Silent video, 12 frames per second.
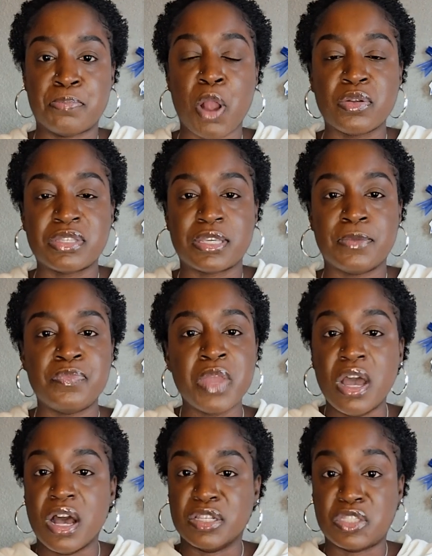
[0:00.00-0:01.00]
person,
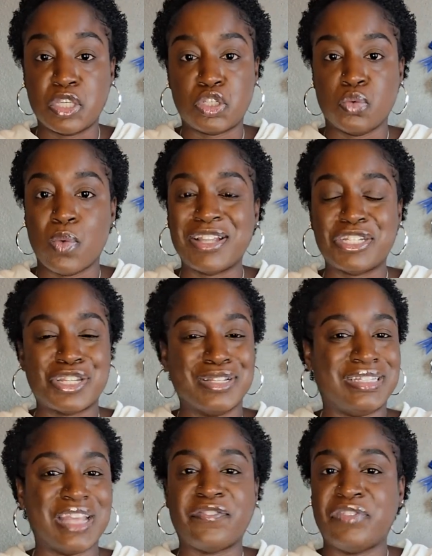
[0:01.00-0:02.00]
a situation,
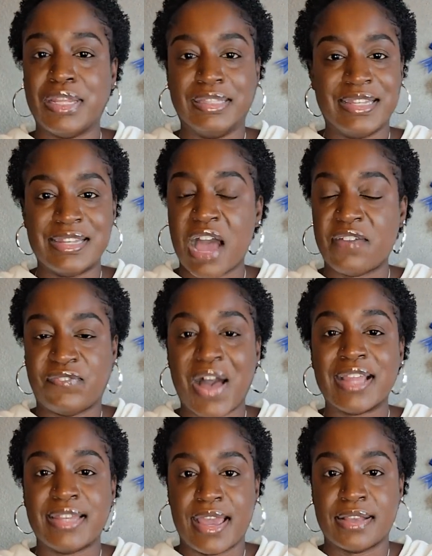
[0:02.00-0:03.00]
definitely not
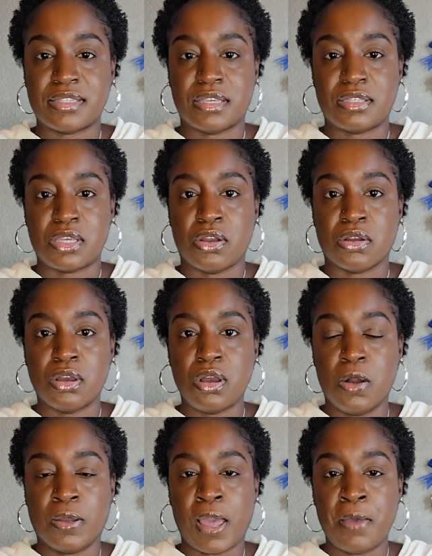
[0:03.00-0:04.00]
finances here,
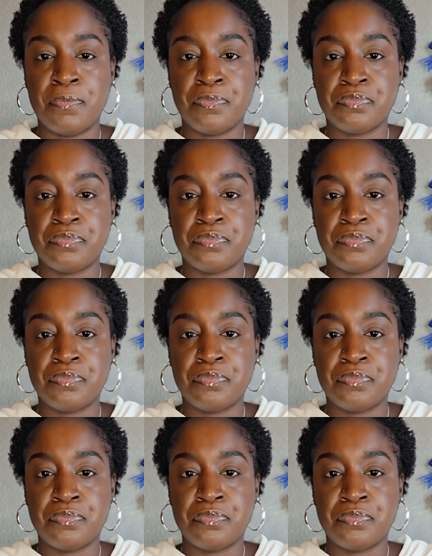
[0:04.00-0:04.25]
okay?